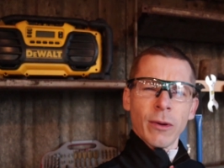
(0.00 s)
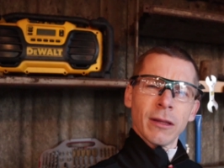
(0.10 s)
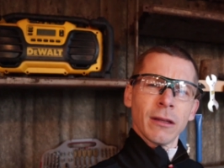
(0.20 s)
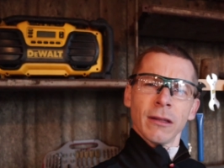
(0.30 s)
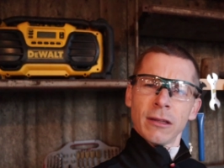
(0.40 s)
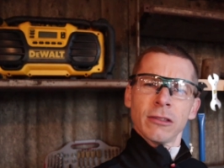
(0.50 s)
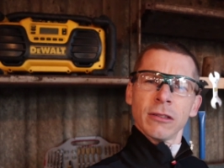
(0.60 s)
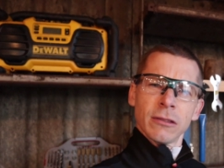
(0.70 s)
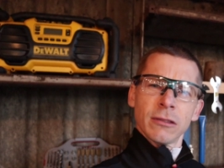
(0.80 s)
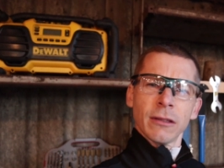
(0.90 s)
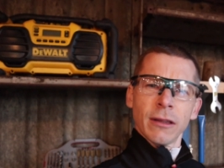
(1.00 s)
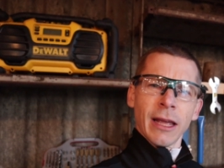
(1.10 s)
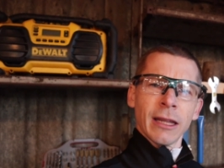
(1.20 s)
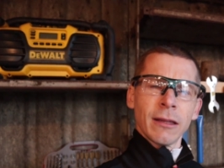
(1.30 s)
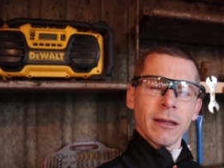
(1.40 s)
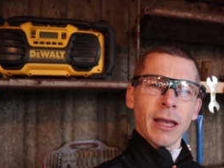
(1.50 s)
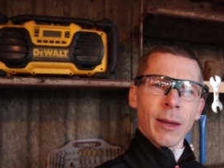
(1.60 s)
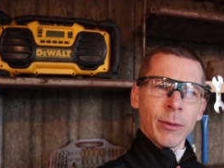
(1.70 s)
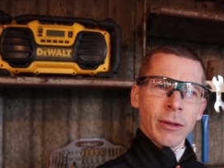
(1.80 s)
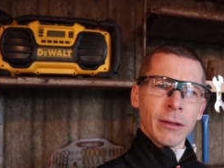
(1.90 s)
weather conditions than the
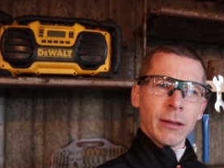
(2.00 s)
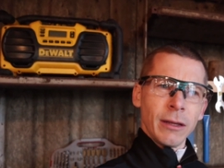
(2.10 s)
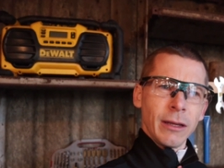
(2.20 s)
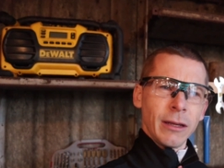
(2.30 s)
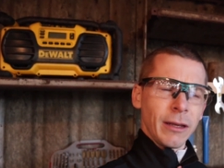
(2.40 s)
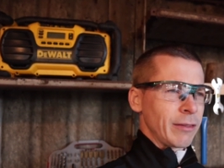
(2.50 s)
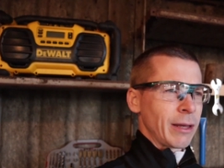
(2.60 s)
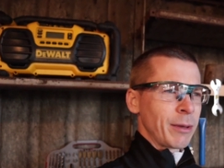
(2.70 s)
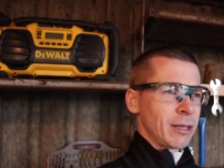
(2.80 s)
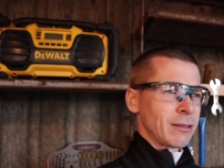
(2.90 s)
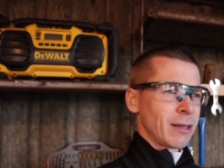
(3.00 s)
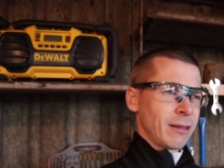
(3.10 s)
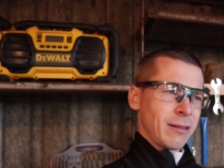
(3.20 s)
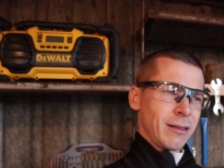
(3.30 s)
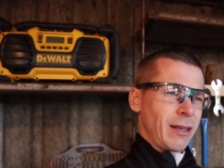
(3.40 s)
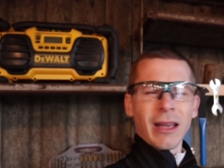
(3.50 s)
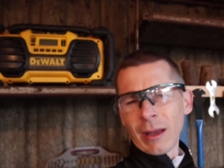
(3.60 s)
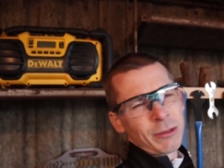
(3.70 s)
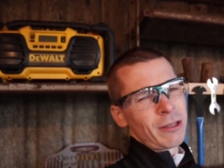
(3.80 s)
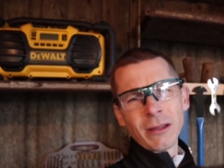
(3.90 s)
Gabba. If that makes sense. It
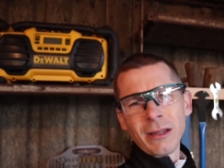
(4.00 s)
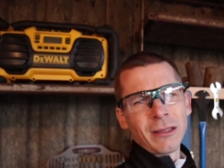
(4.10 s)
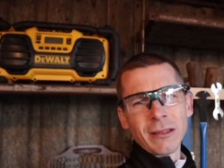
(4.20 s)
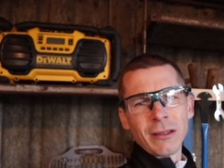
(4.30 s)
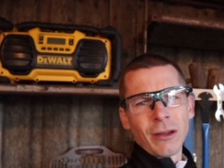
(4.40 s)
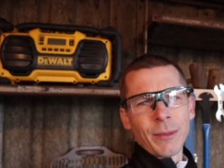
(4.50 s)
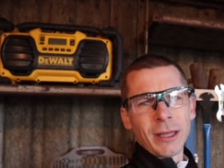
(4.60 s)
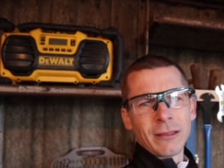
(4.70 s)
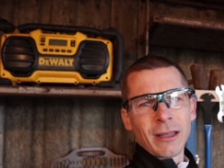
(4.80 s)
absolutely does not make